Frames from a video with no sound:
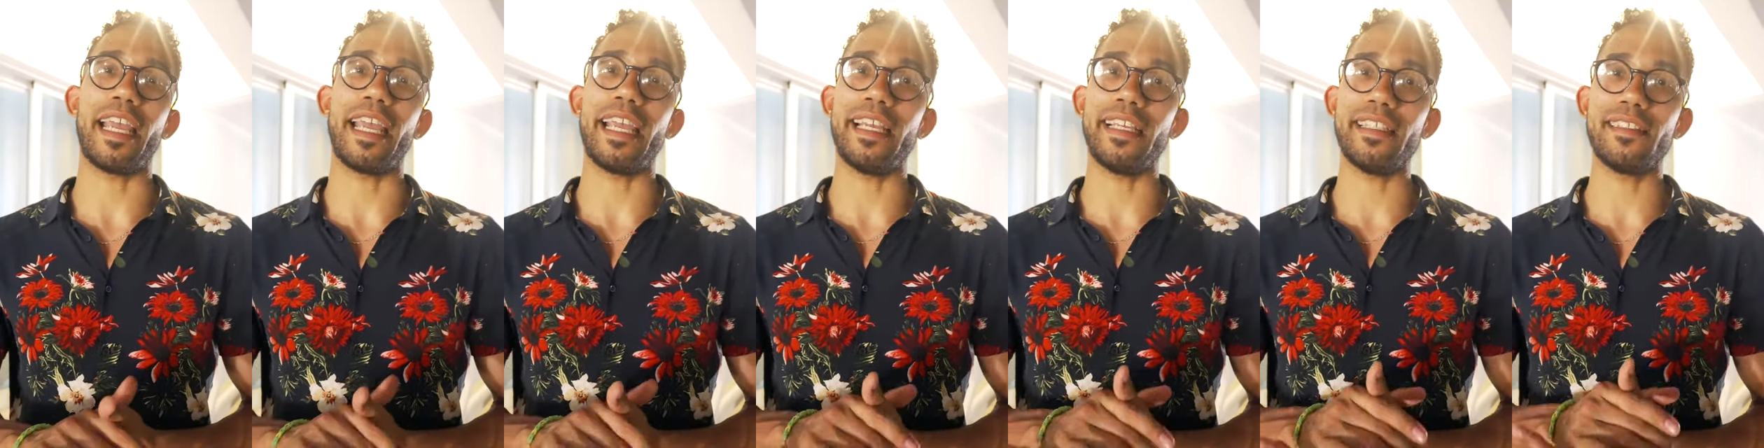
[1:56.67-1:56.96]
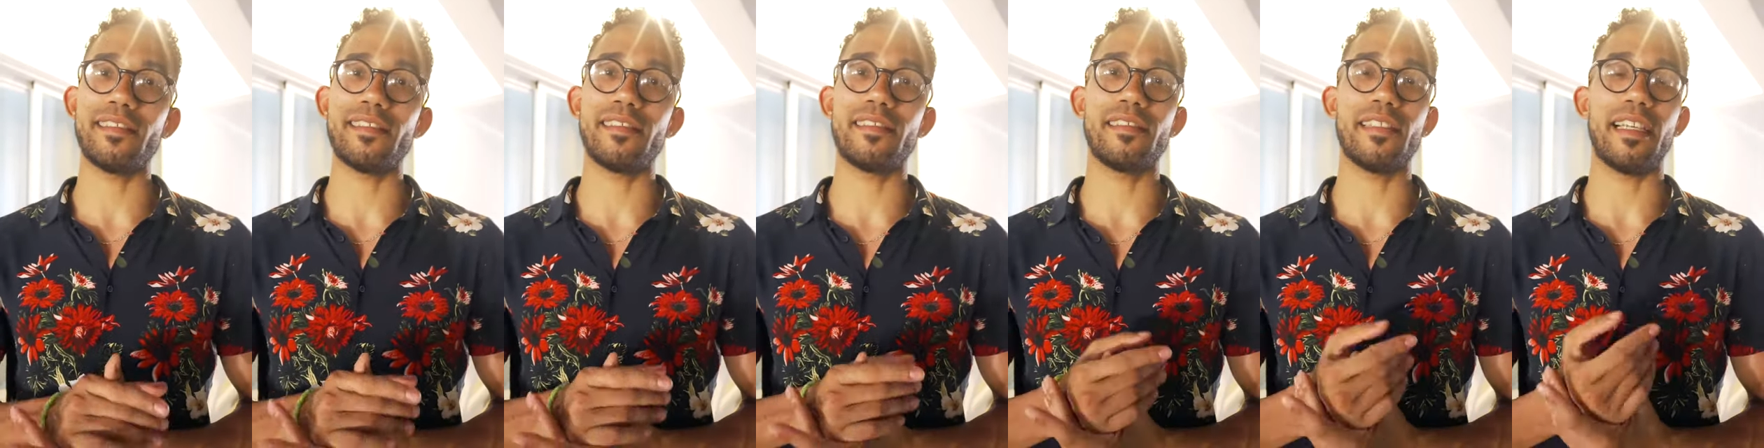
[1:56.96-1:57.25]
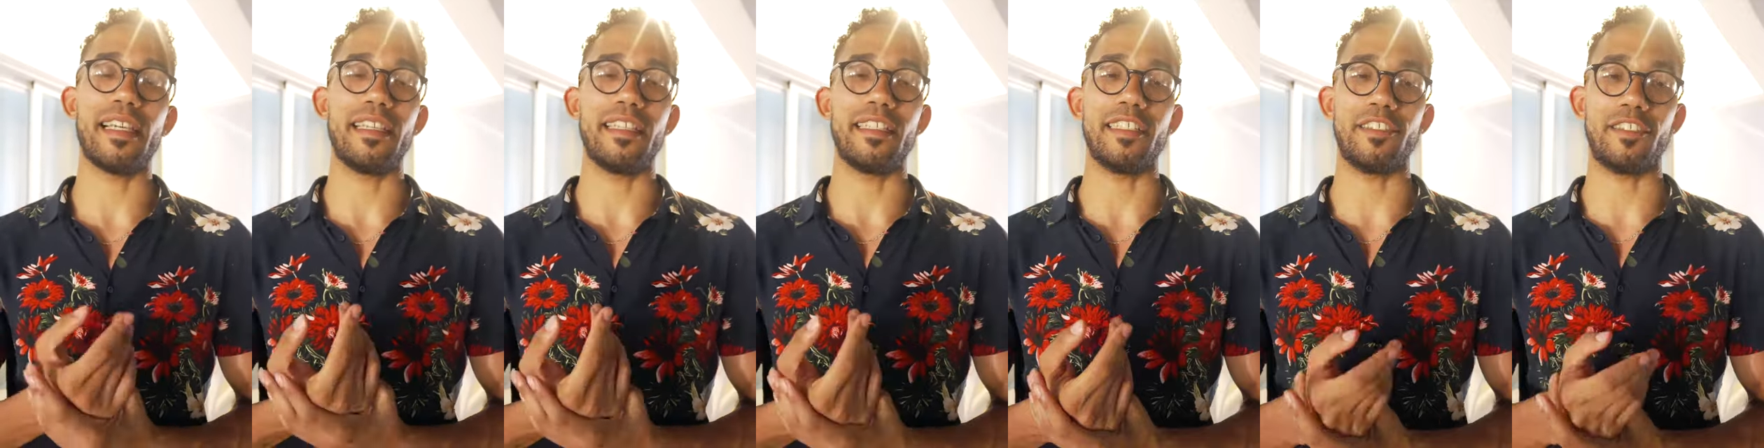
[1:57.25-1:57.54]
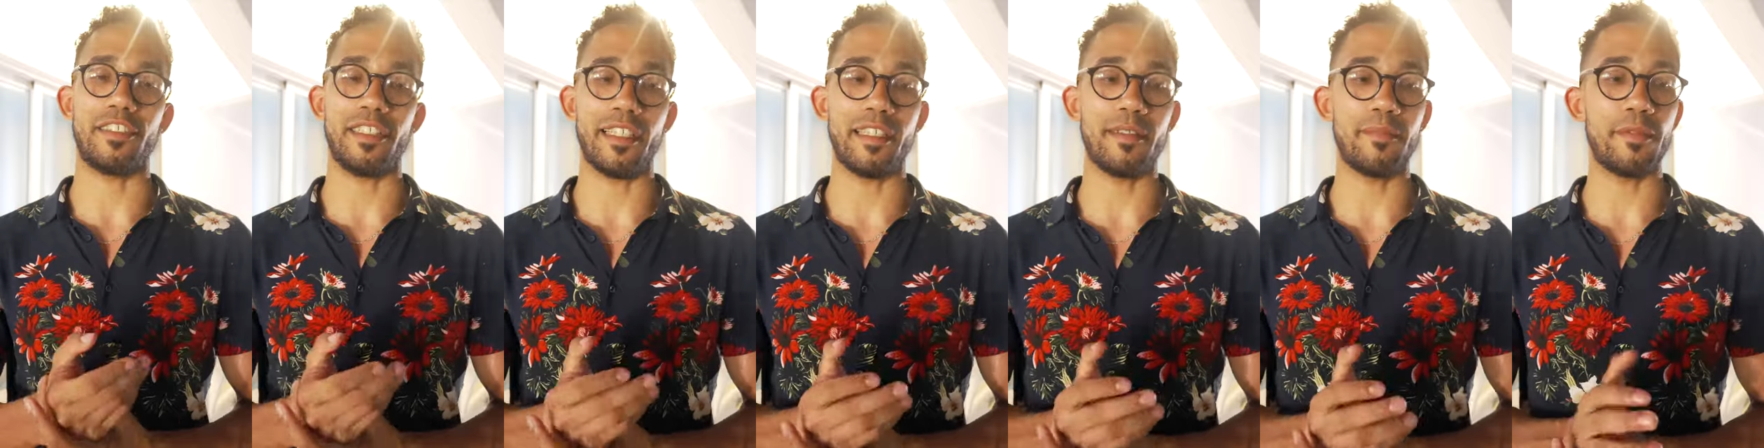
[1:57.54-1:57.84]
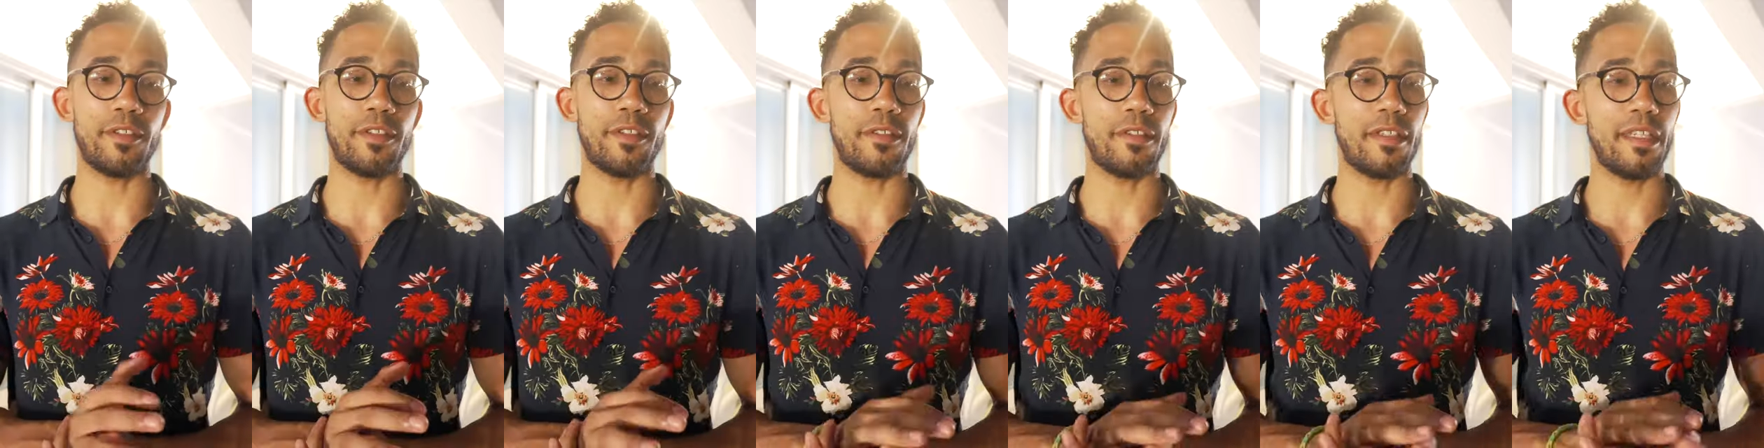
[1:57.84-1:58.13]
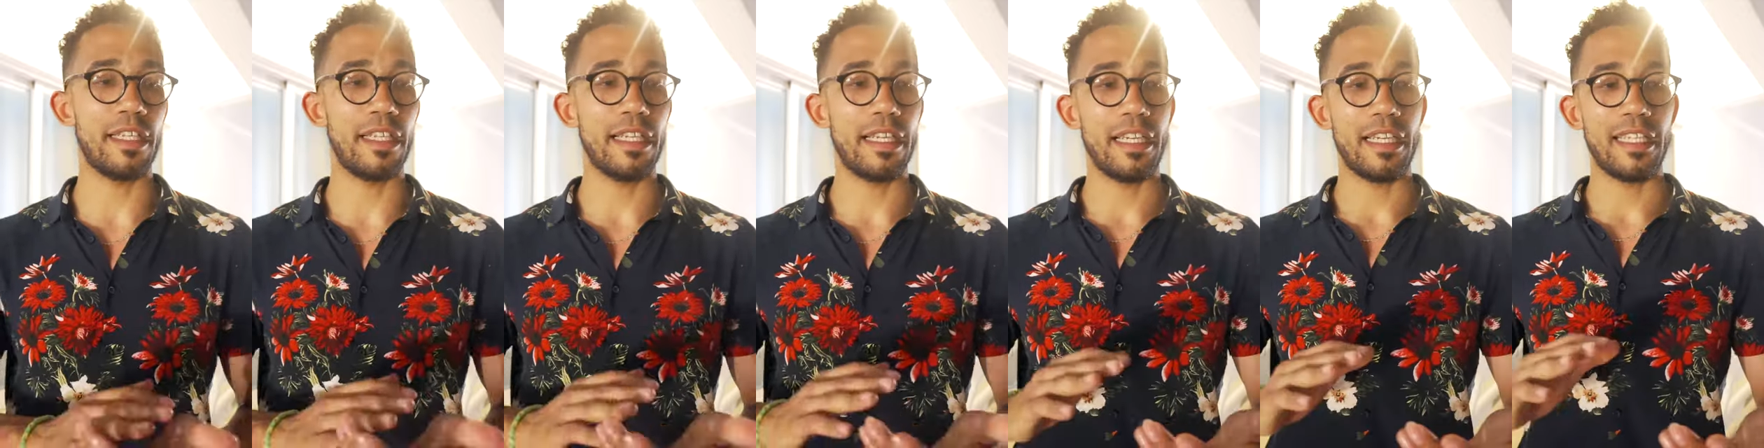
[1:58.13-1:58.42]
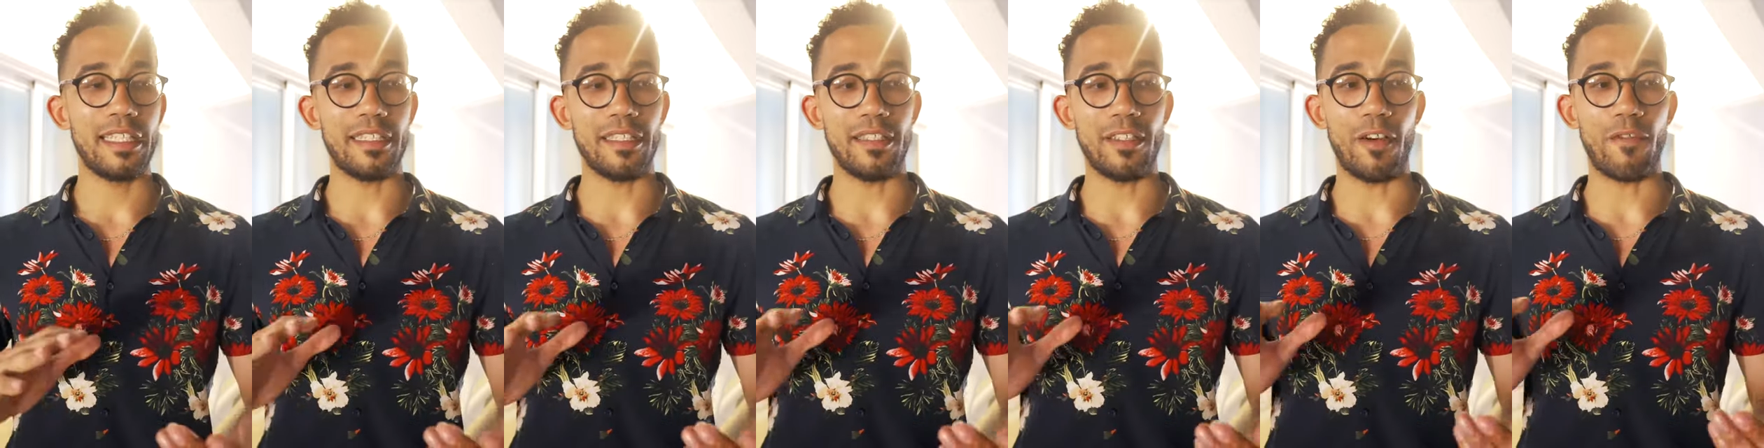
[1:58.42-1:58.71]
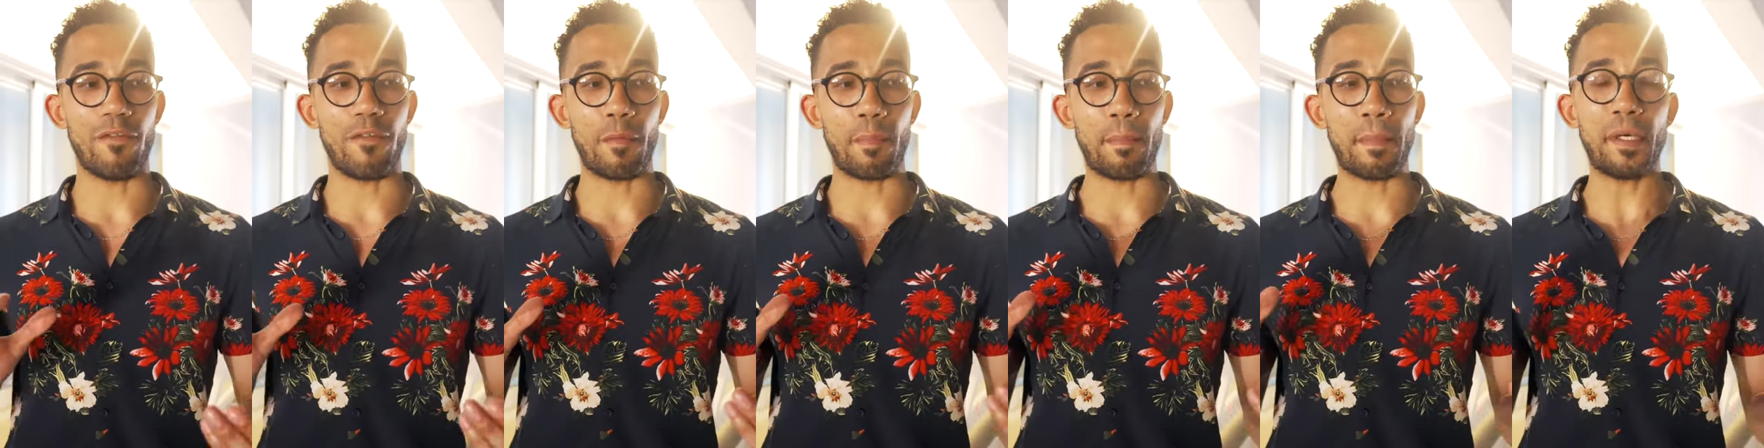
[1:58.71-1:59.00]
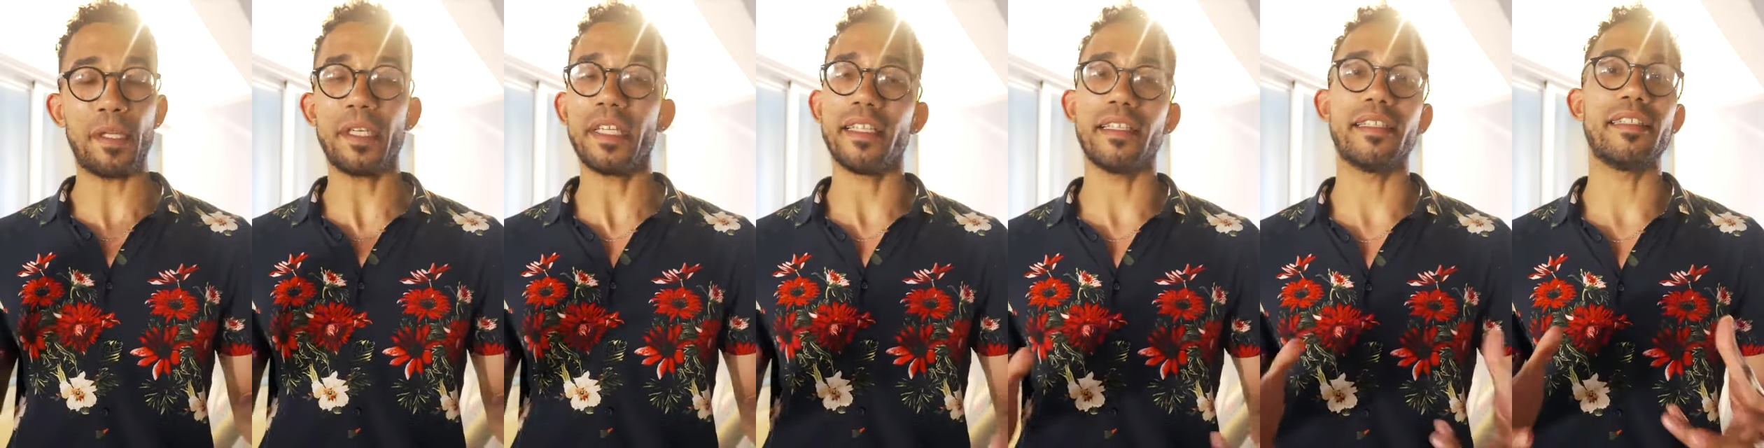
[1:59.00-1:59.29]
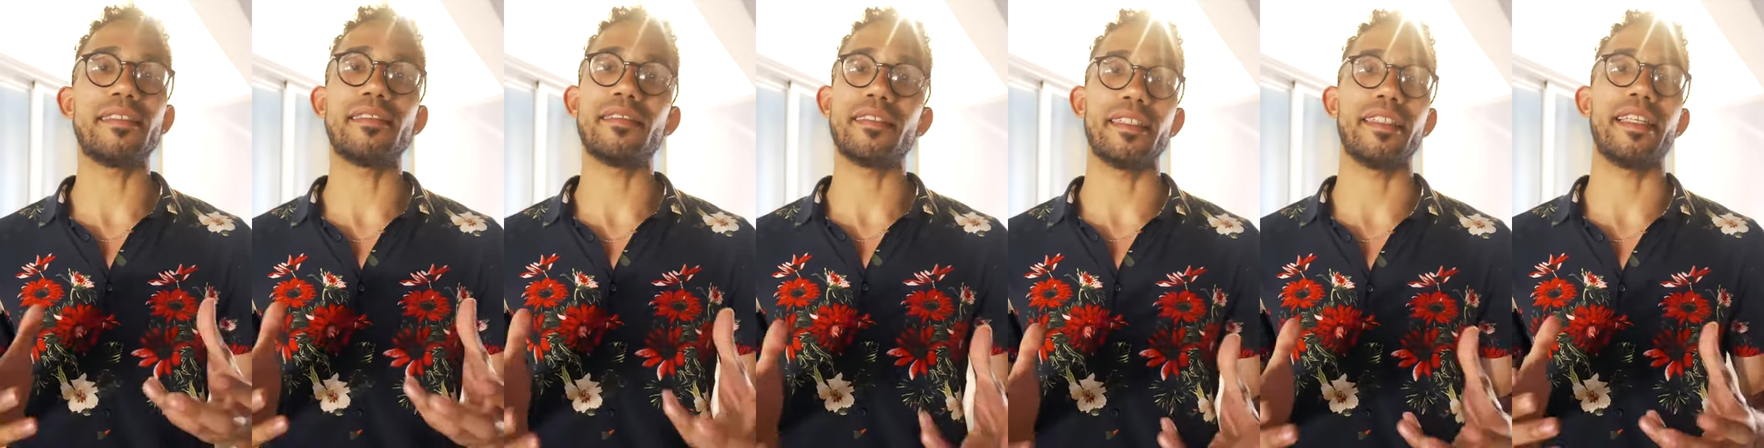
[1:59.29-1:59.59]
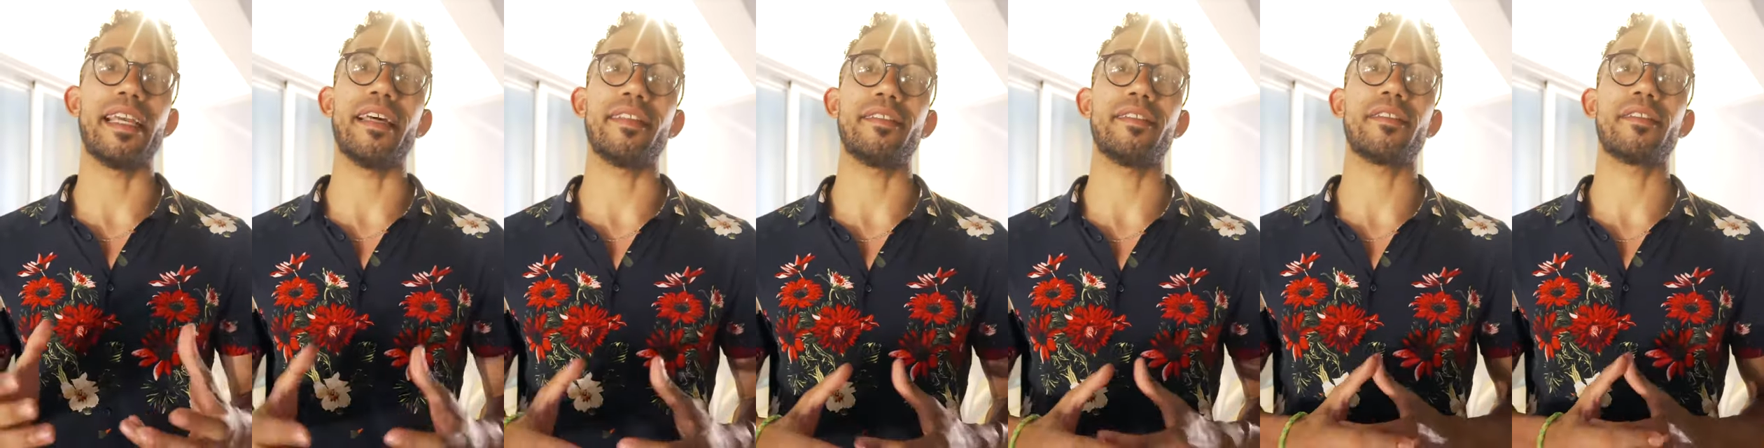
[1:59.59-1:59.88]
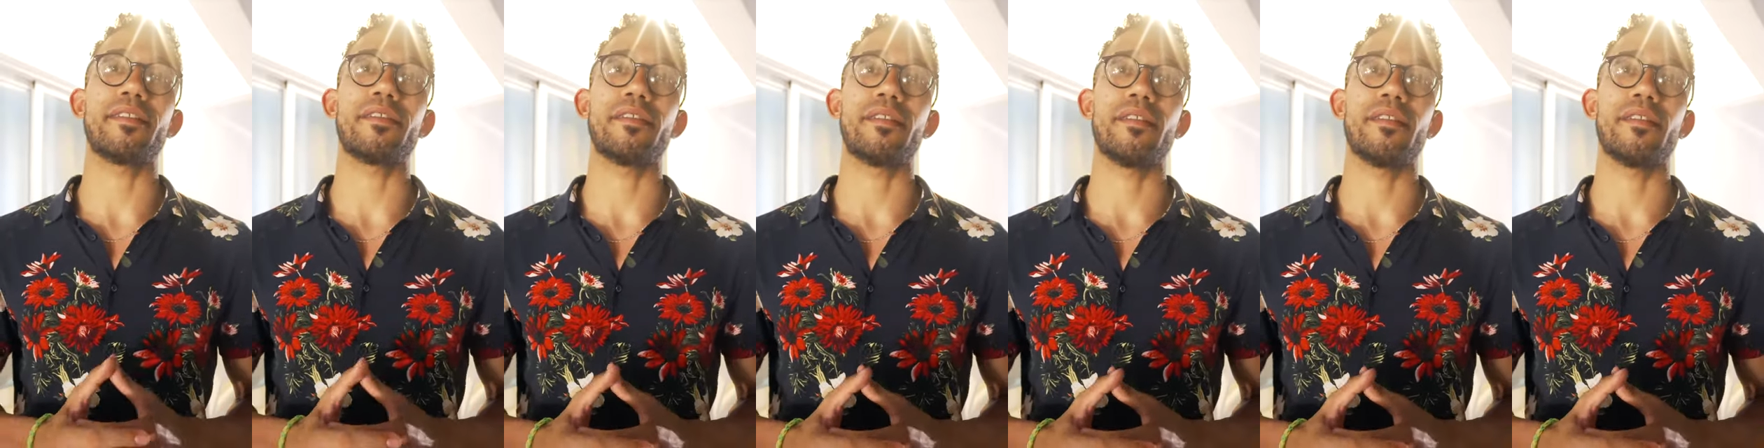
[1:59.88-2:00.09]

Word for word: Ace and Guillermo you know, for putting this together,